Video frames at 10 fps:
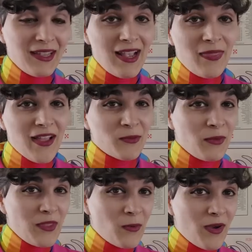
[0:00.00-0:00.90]
And that's
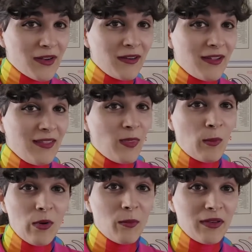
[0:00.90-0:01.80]
what they wanted at the
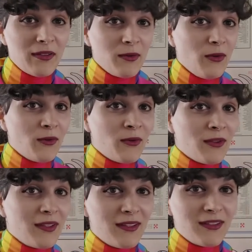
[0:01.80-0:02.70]
moment. Oh,
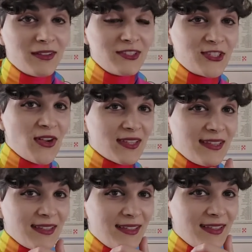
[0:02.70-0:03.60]

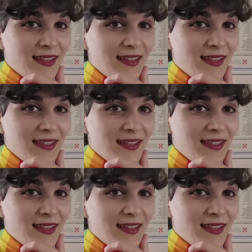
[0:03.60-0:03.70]
shocking.